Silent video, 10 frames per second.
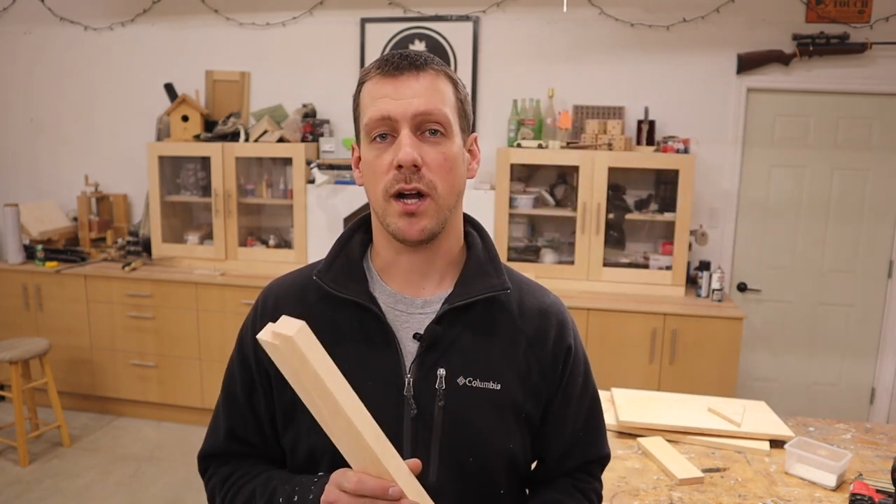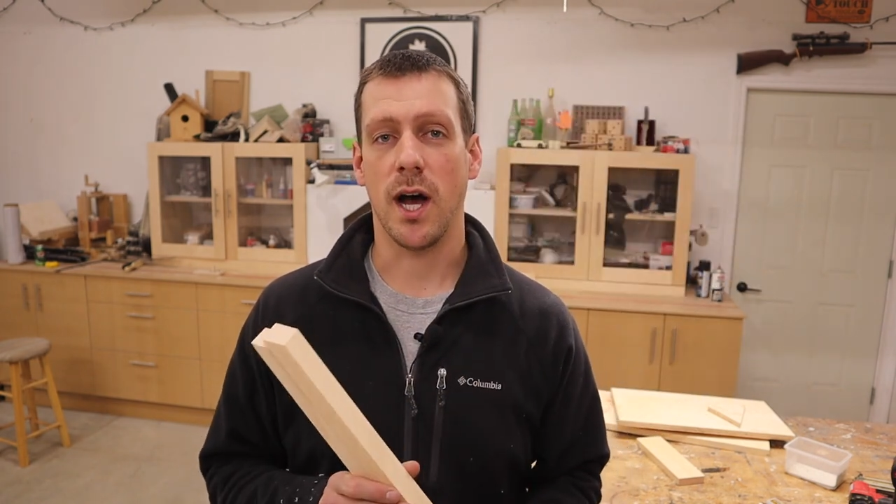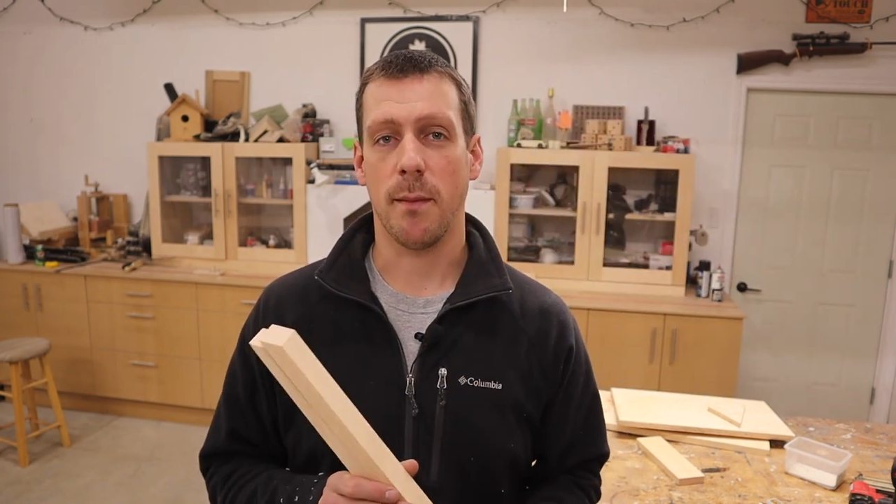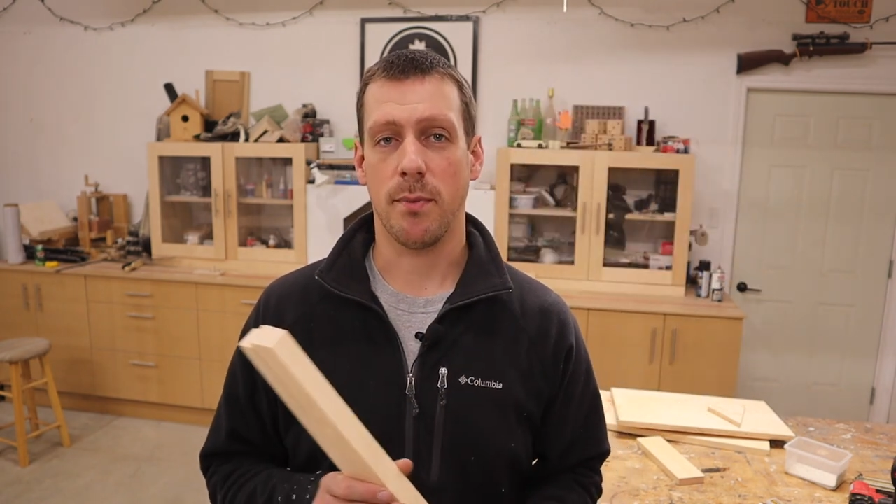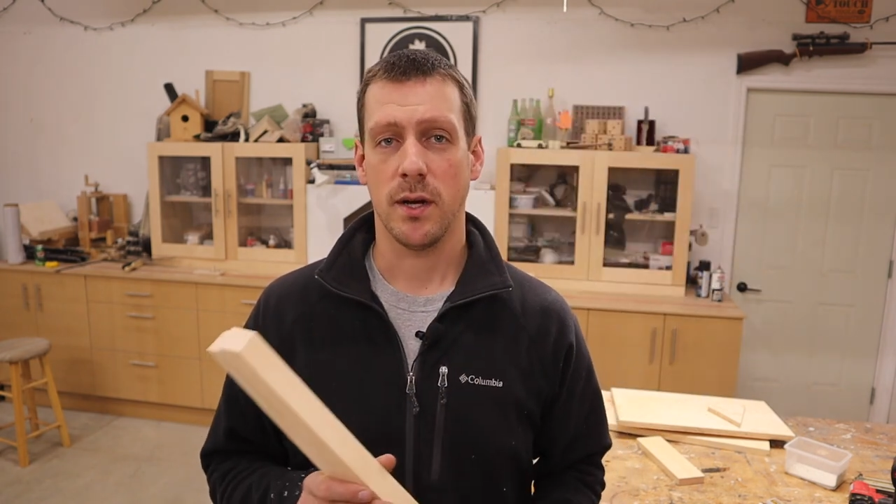
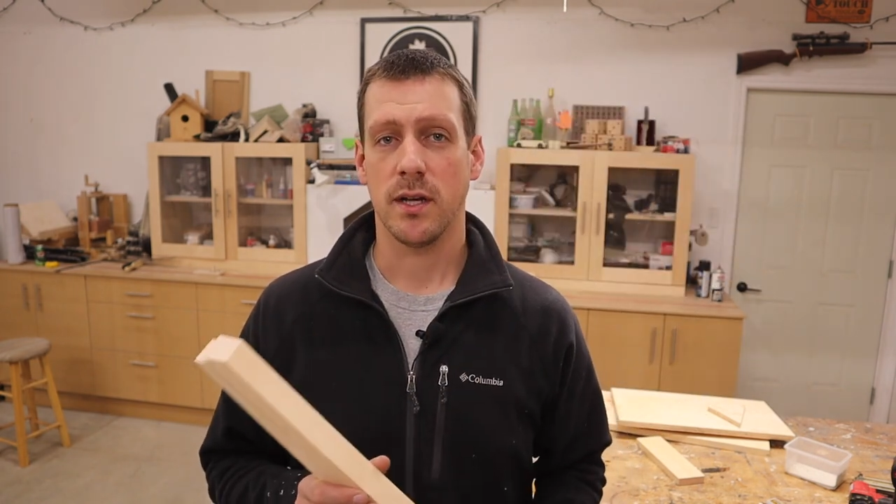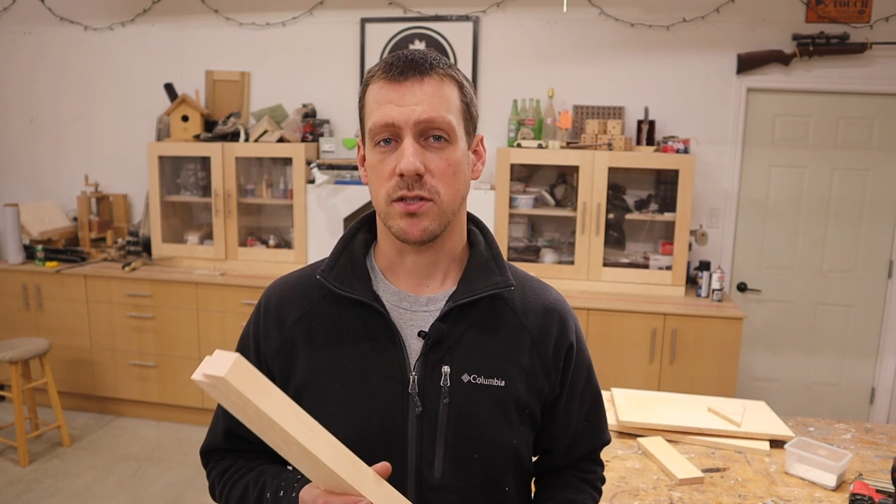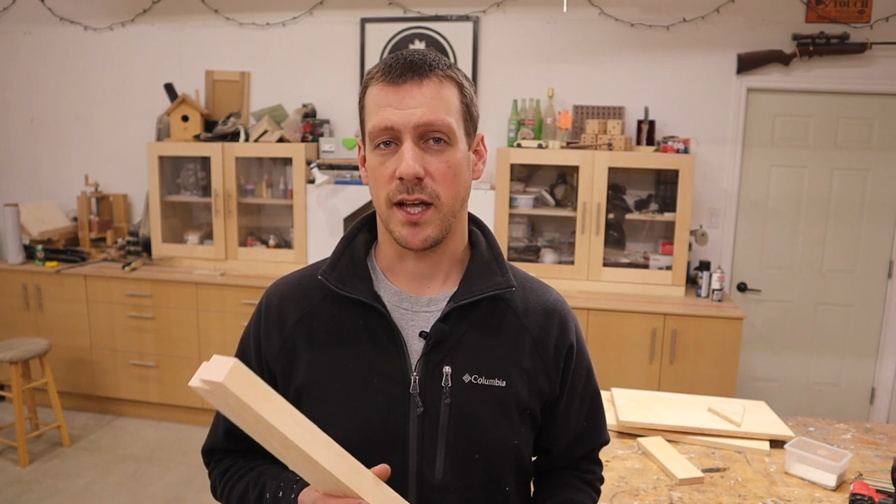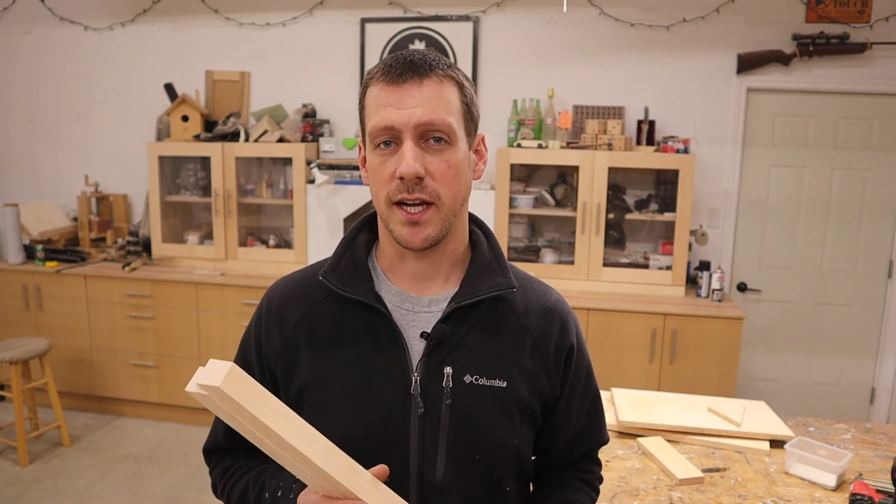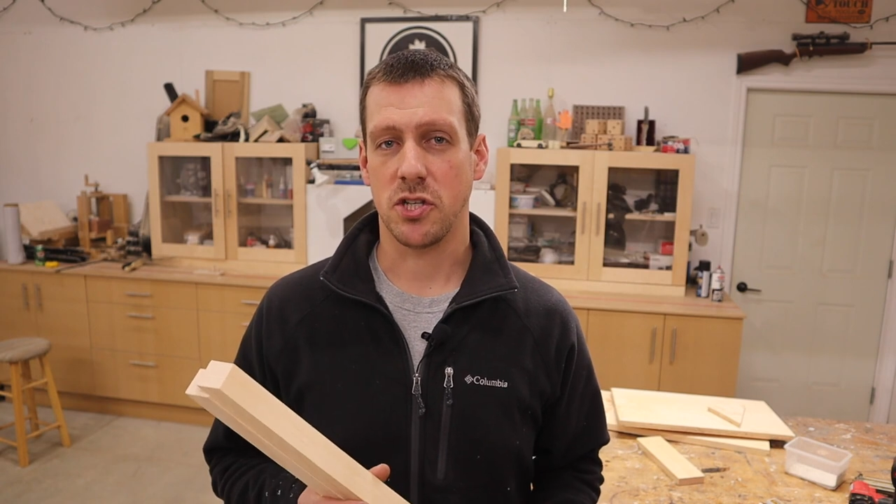up
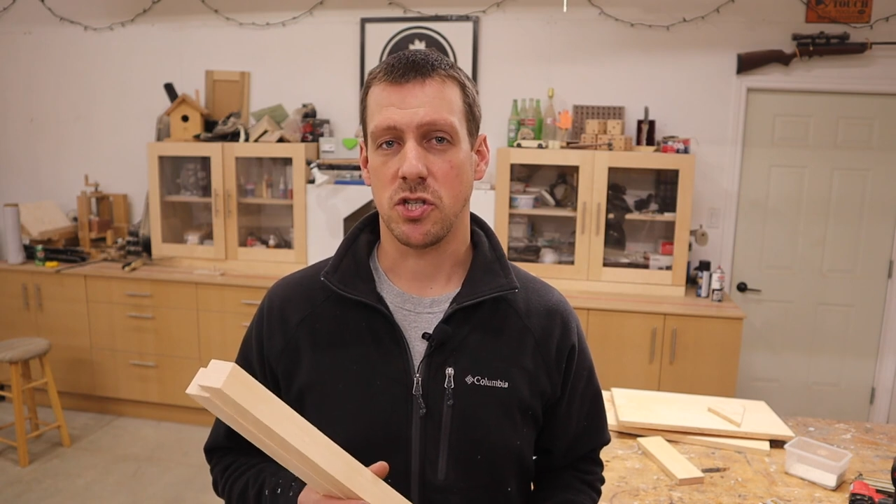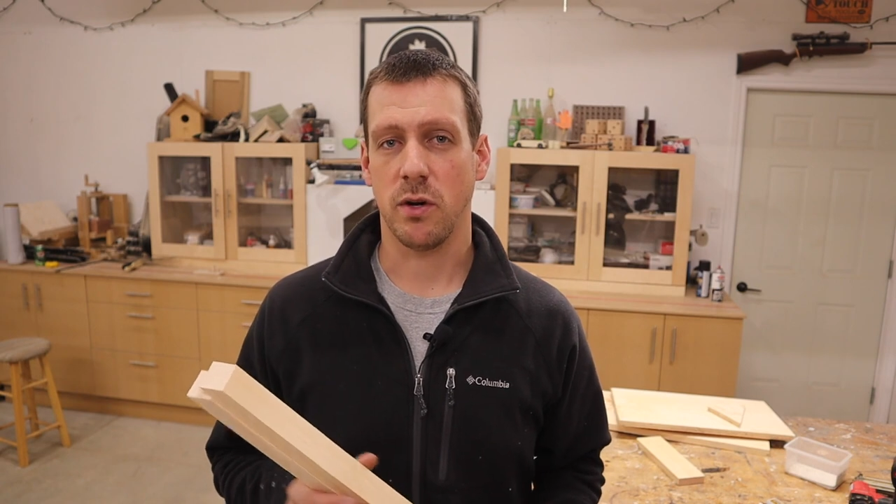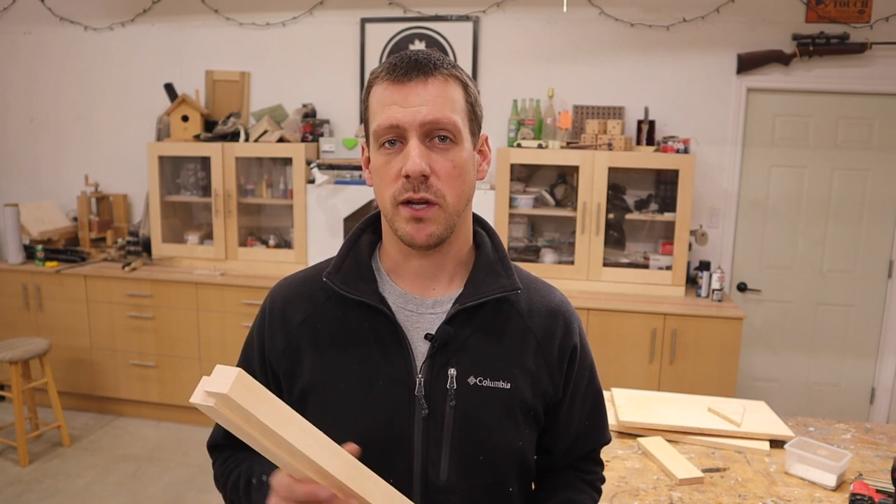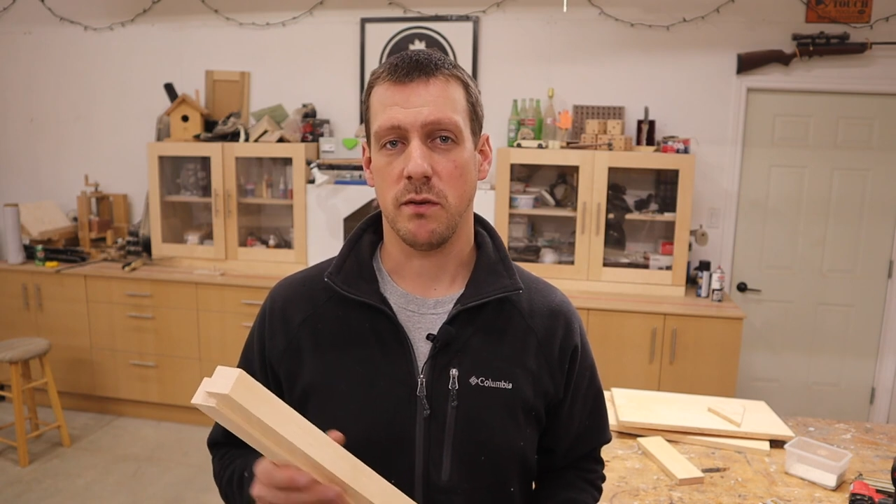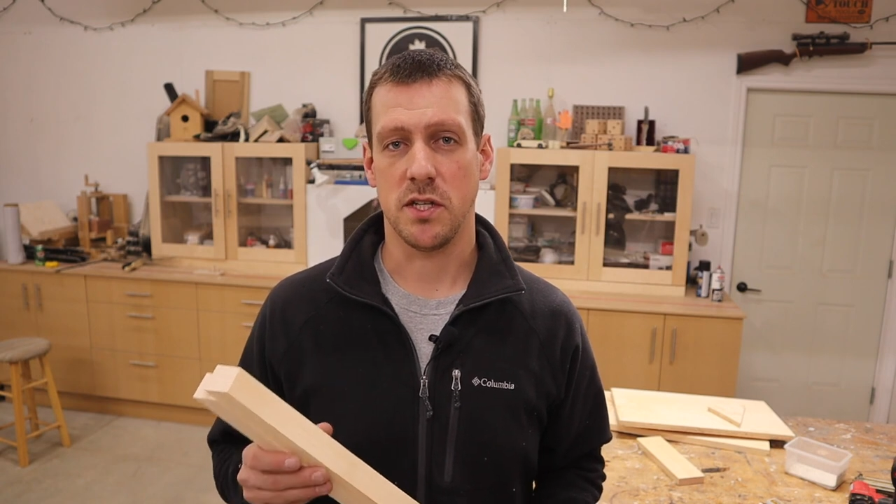so I can show
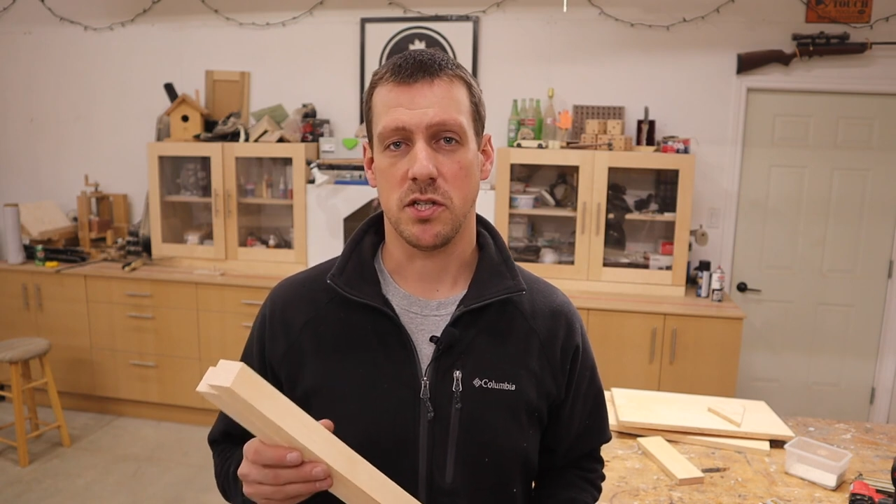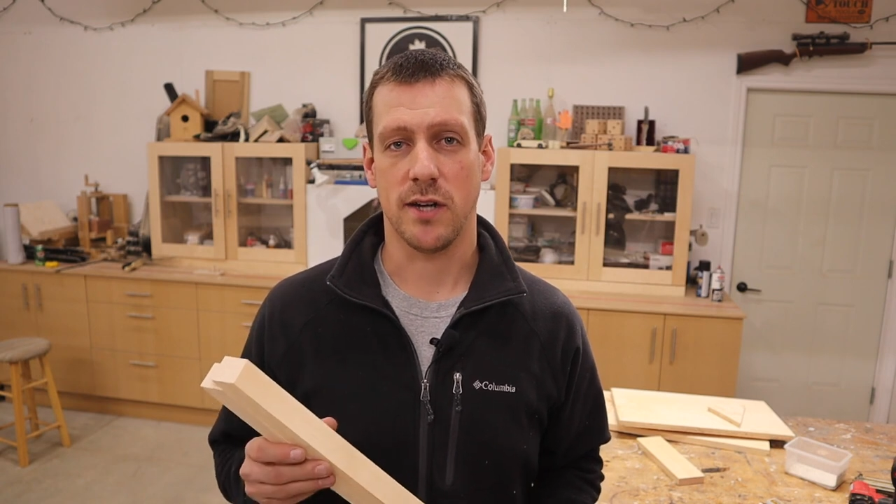you these